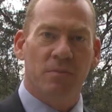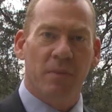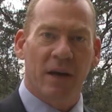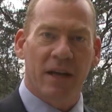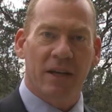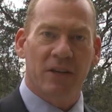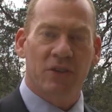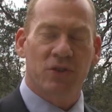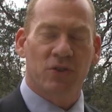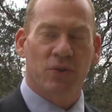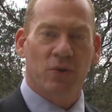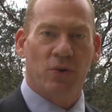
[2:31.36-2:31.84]

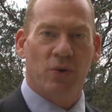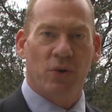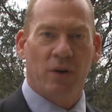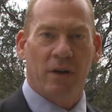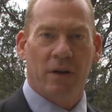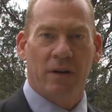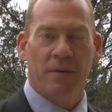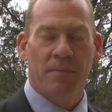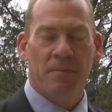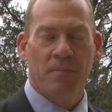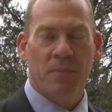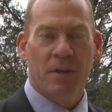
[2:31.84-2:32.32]
make
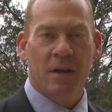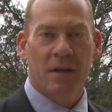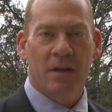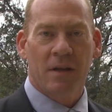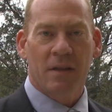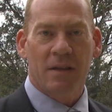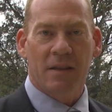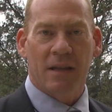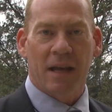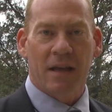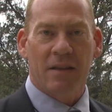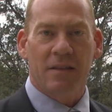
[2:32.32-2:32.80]
sure
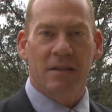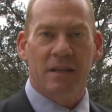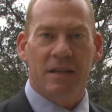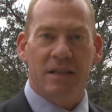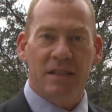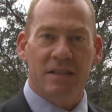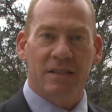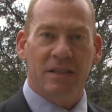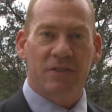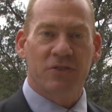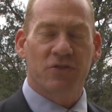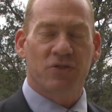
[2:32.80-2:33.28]
that
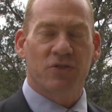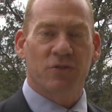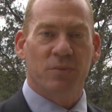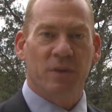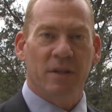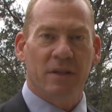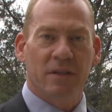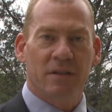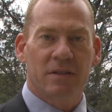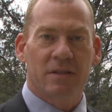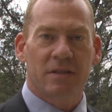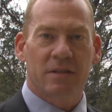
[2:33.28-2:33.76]
these
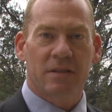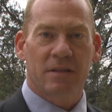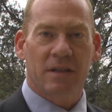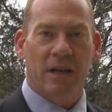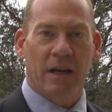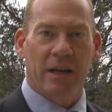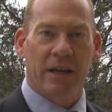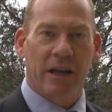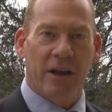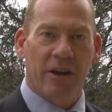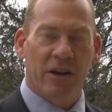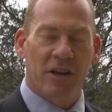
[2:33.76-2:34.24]
instruments
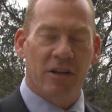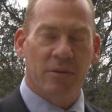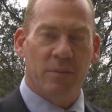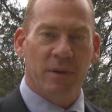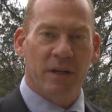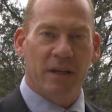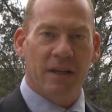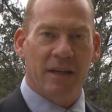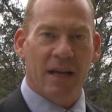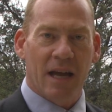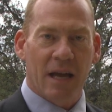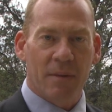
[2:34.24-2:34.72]
are going to
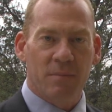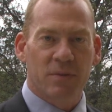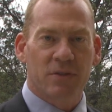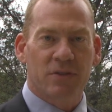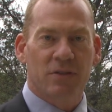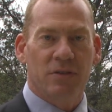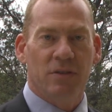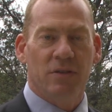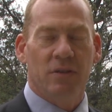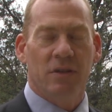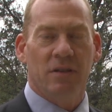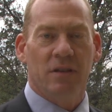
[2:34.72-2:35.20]
be
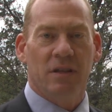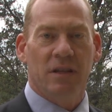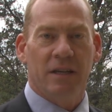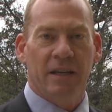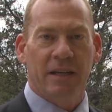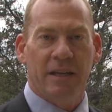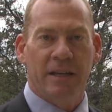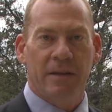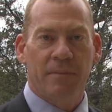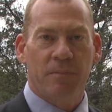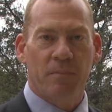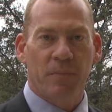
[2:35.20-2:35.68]

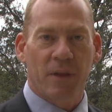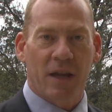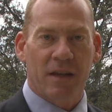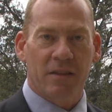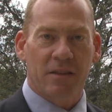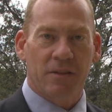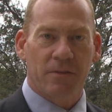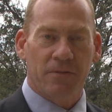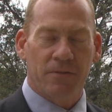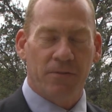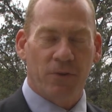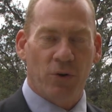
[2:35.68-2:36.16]
absolutely
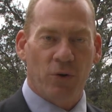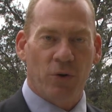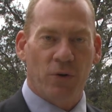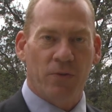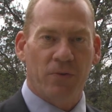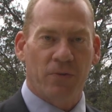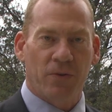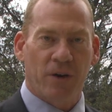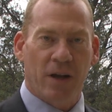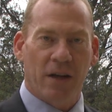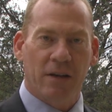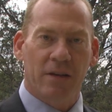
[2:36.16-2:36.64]
at the
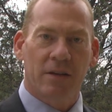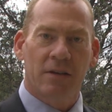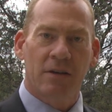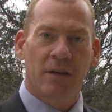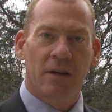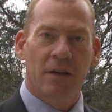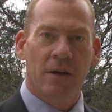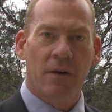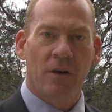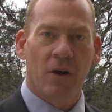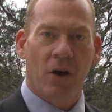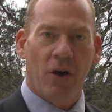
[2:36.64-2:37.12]
forefront
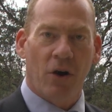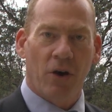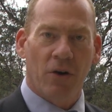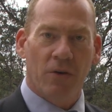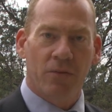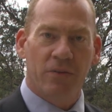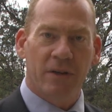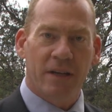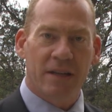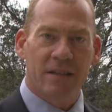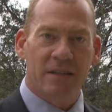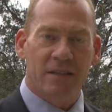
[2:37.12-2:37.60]

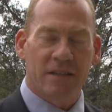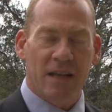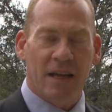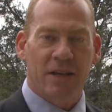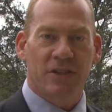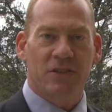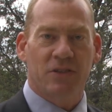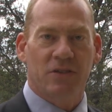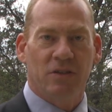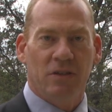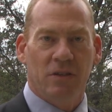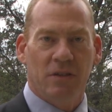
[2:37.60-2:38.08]
of
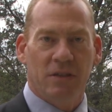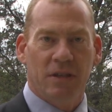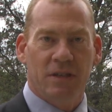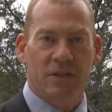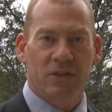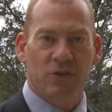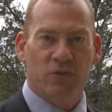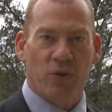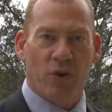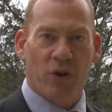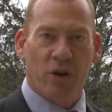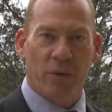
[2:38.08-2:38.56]
international
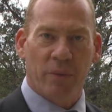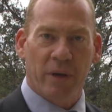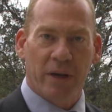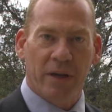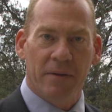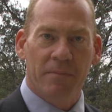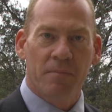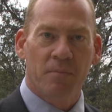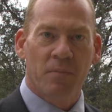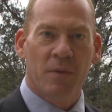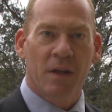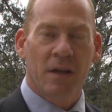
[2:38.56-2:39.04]

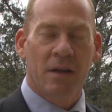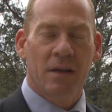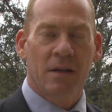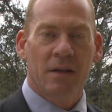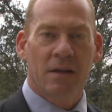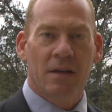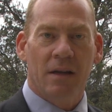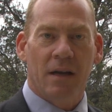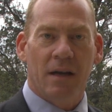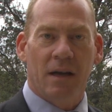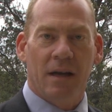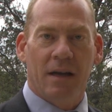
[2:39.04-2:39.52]
astronomy,
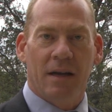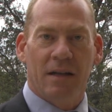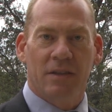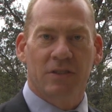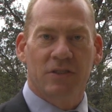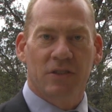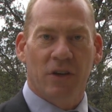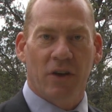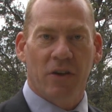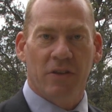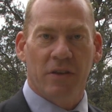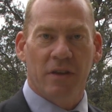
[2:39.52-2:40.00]

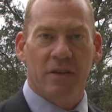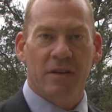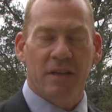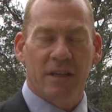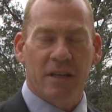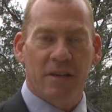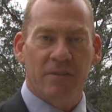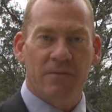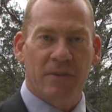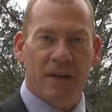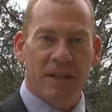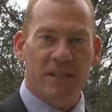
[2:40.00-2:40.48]
so that
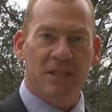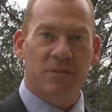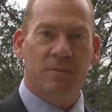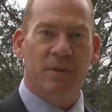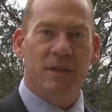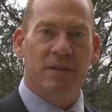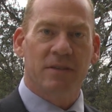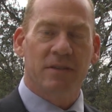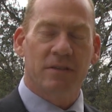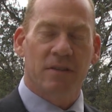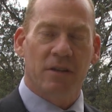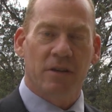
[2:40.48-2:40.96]
the
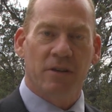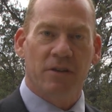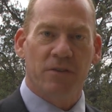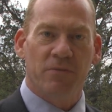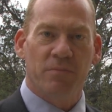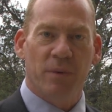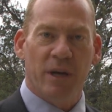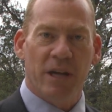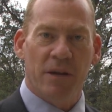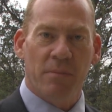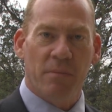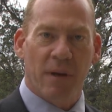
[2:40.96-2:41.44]
investments that have
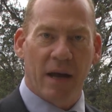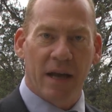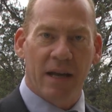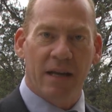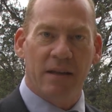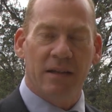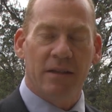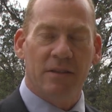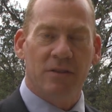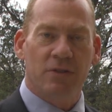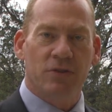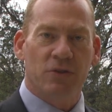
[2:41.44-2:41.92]
been
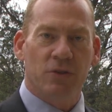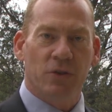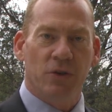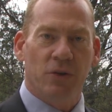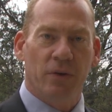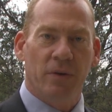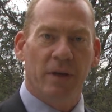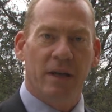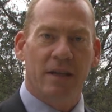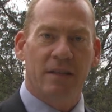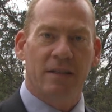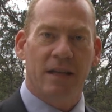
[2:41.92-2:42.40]
made
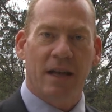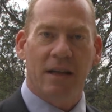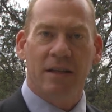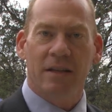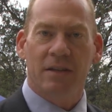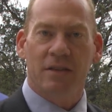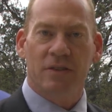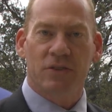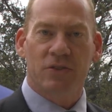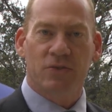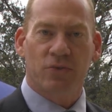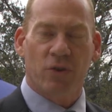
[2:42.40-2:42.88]
into
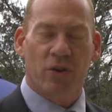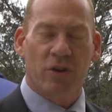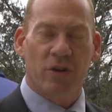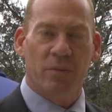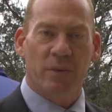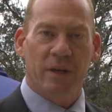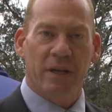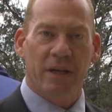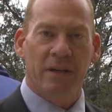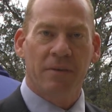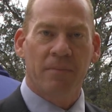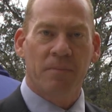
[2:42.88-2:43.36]
Italian
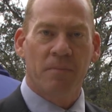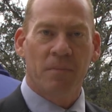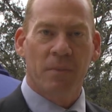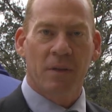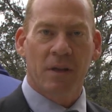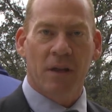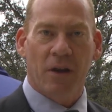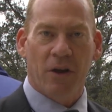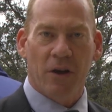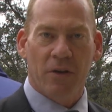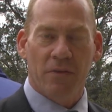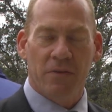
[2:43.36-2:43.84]
astronomy
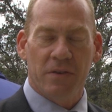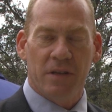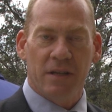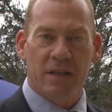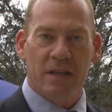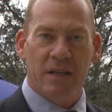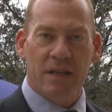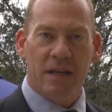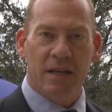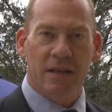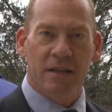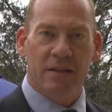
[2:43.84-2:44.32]
over the
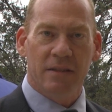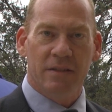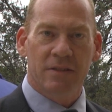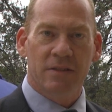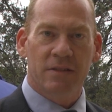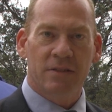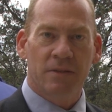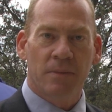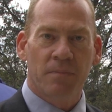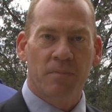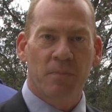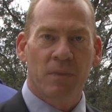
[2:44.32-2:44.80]

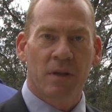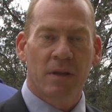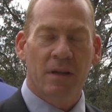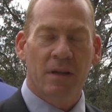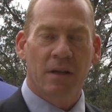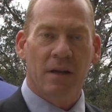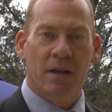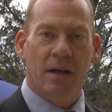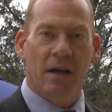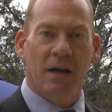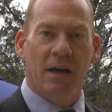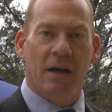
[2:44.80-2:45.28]
years
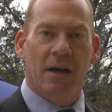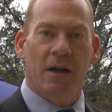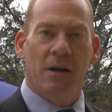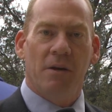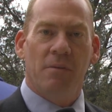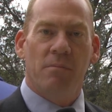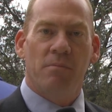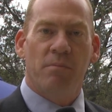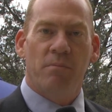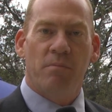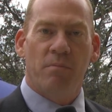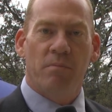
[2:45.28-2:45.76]

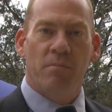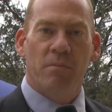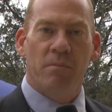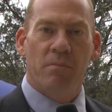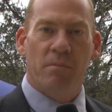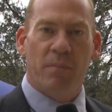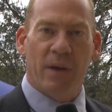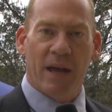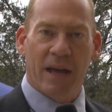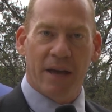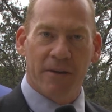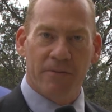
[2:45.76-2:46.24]

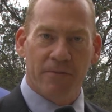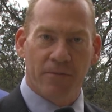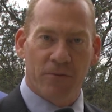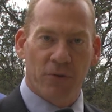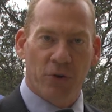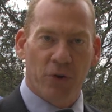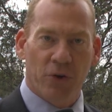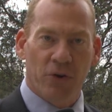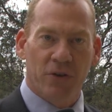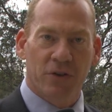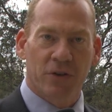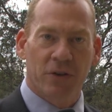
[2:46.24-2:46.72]
bear
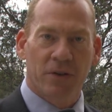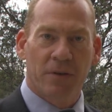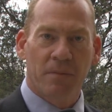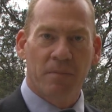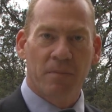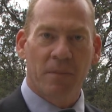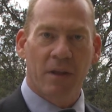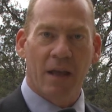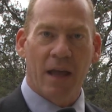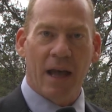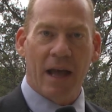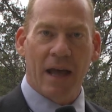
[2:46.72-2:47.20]
fruit
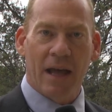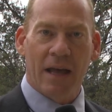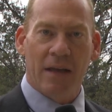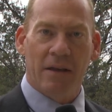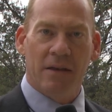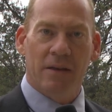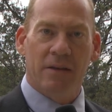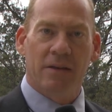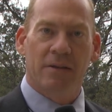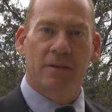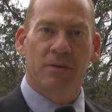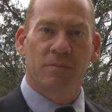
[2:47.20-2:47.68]

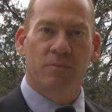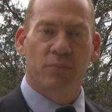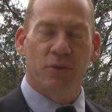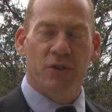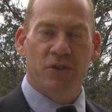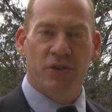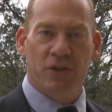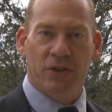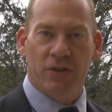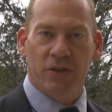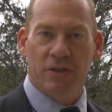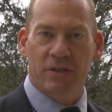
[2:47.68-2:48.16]
and
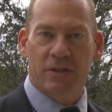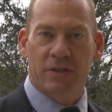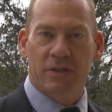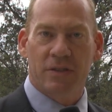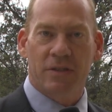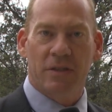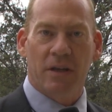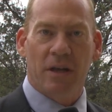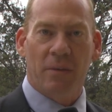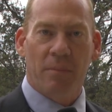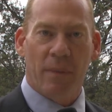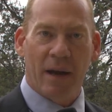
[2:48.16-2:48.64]

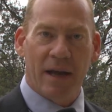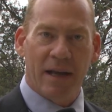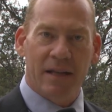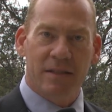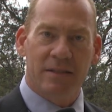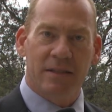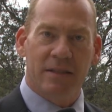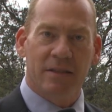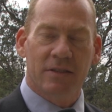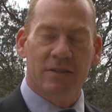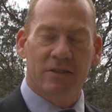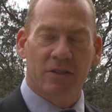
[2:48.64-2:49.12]
produce
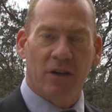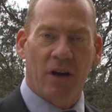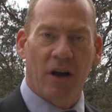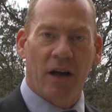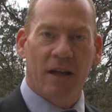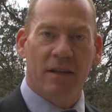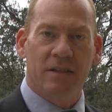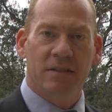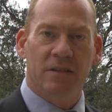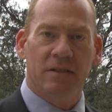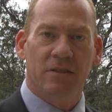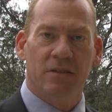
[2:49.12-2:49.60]
amazing
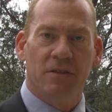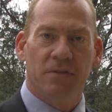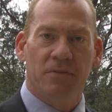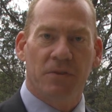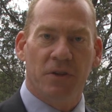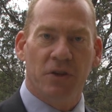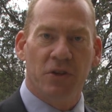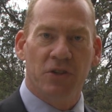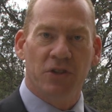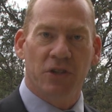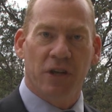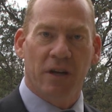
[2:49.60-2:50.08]
science in the
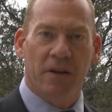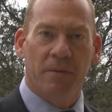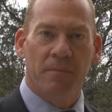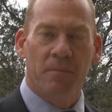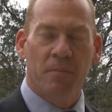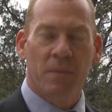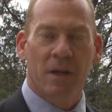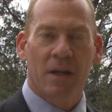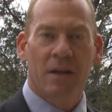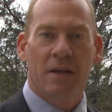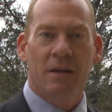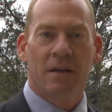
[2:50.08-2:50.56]
future,
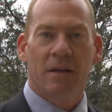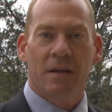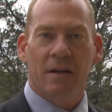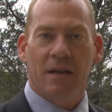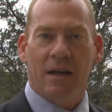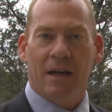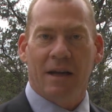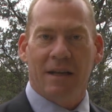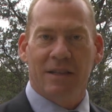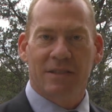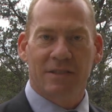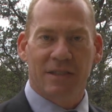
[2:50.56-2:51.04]

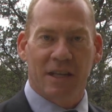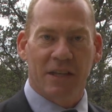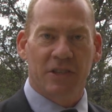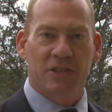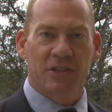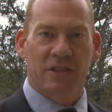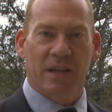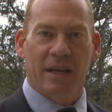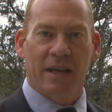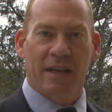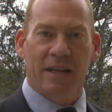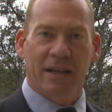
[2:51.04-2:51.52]

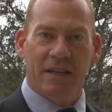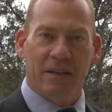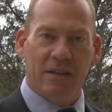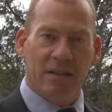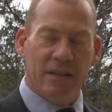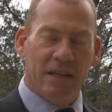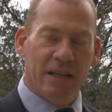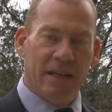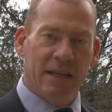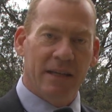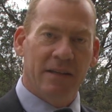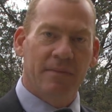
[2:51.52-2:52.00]
such that
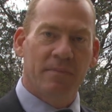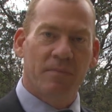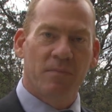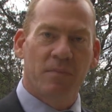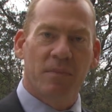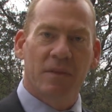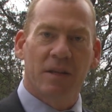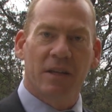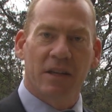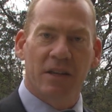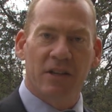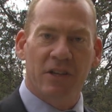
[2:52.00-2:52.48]
Italy
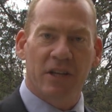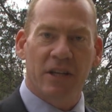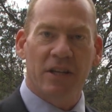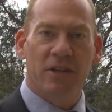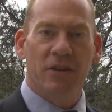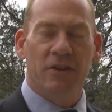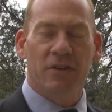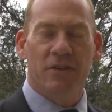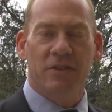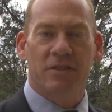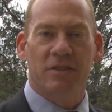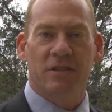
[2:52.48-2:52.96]

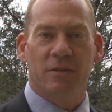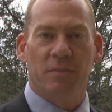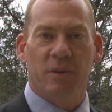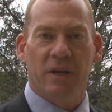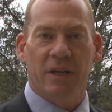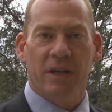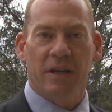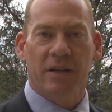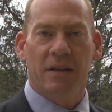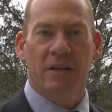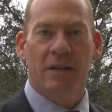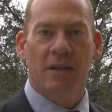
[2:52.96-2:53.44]
continues to
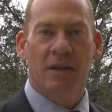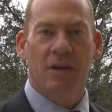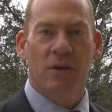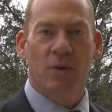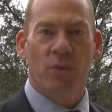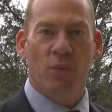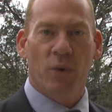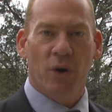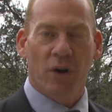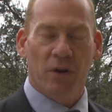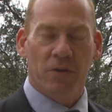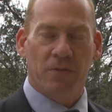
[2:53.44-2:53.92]
be
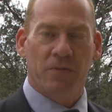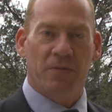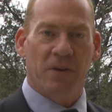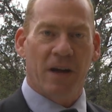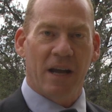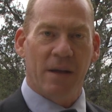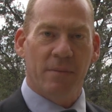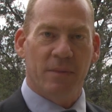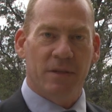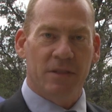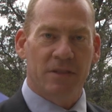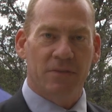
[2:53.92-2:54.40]
world
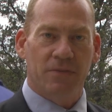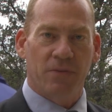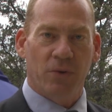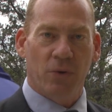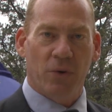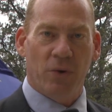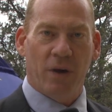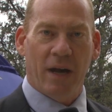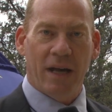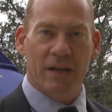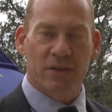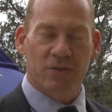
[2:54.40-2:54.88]
famous
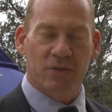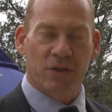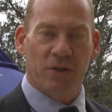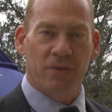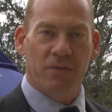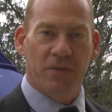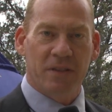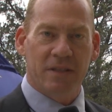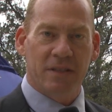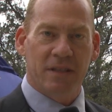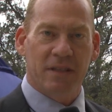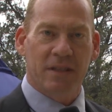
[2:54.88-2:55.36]
for
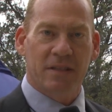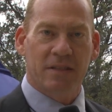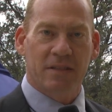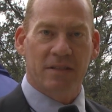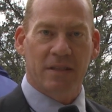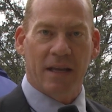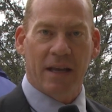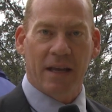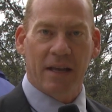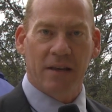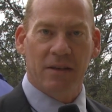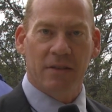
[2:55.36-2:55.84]

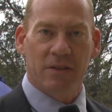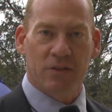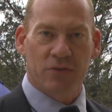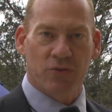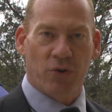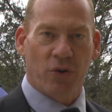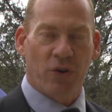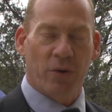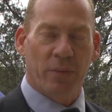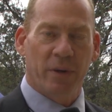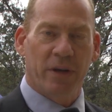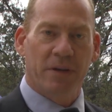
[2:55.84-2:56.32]
astrophysics and
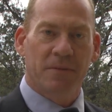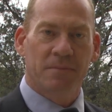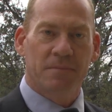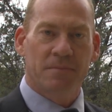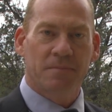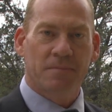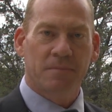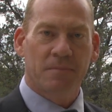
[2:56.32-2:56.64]
astronomy.